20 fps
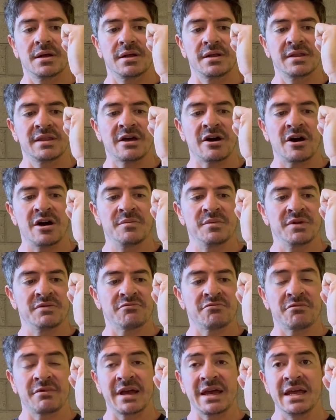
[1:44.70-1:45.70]
Now I'm
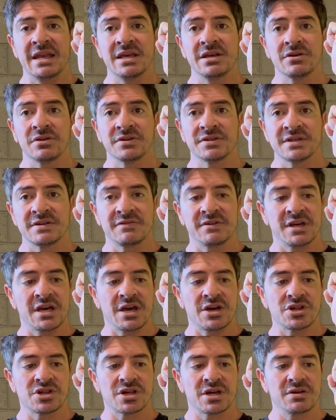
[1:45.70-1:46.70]
in radial
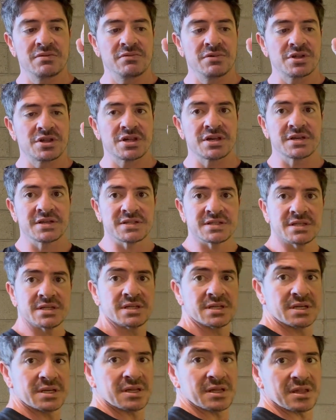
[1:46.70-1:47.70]
deviation, which is
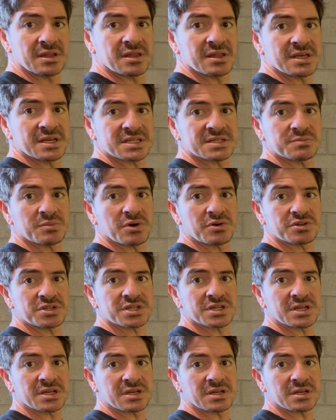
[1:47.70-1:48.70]
this
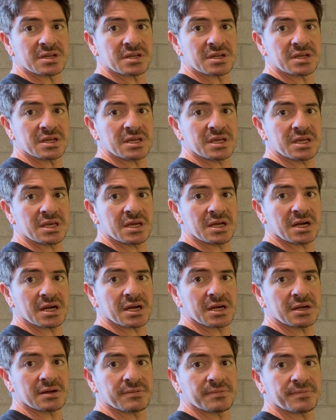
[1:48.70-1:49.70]
motion
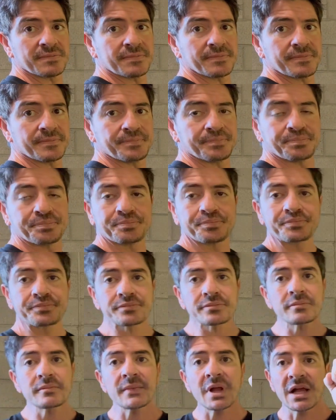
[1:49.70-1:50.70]
here.
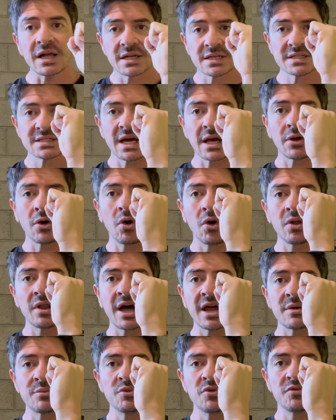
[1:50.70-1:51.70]
It's not a whole
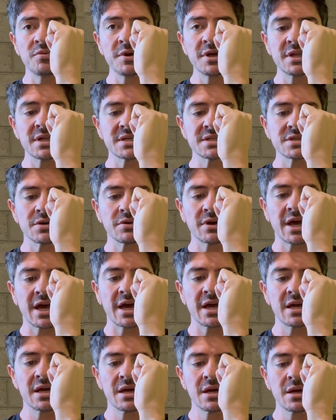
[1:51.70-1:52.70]
lot of movement, it's
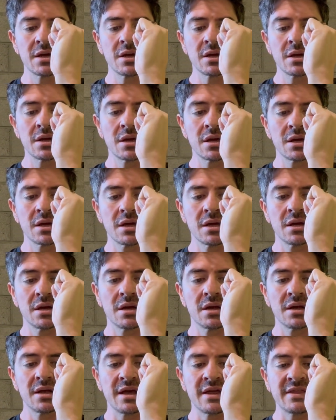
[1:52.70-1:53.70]
okay.
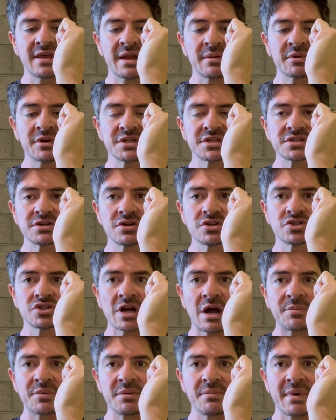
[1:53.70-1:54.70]
And then I'm going to start
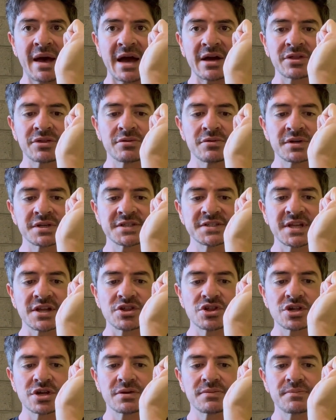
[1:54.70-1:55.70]
dropping back through
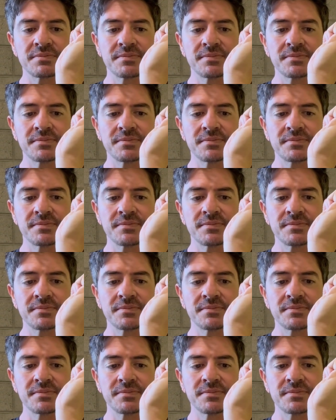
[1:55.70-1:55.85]
extension